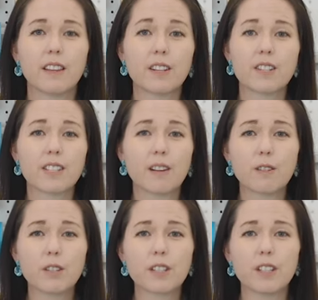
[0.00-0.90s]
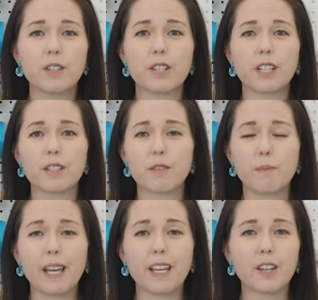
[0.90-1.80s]
There are several solutions for
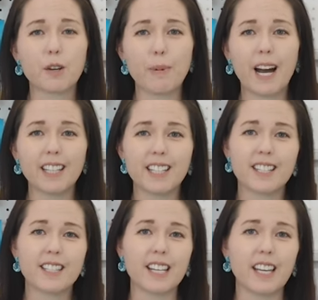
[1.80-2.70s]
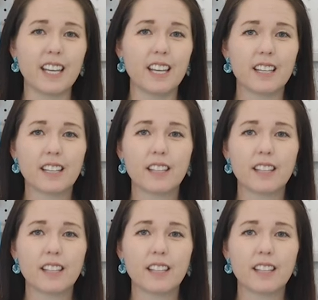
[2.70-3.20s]
making your pallet sticky.